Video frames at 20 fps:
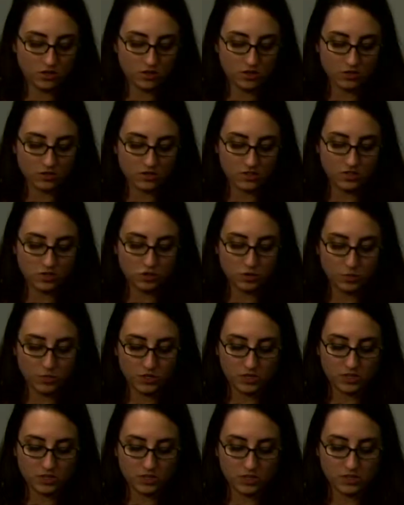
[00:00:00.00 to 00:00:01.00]
called
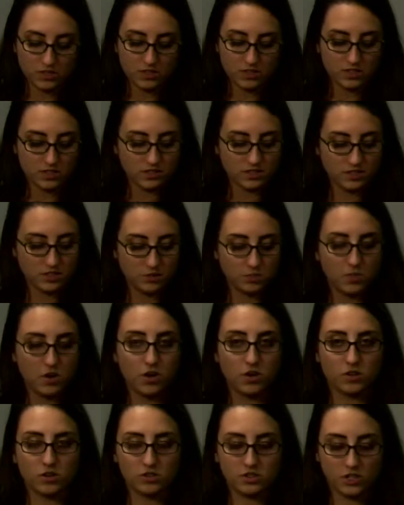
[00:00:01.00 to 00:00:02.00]
Distributed System
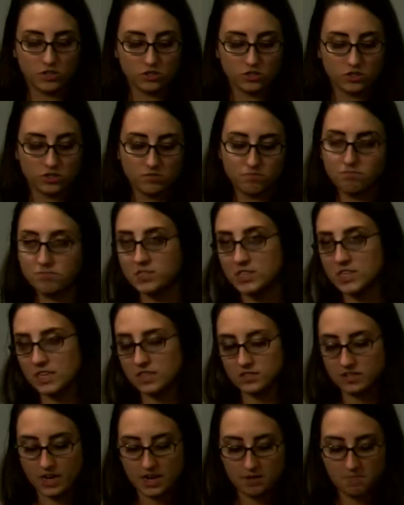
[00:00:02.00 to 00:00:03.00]
Architecture,
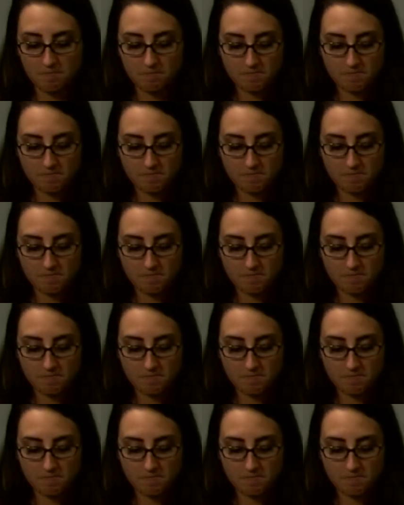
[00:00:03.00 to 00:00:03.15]
DSA.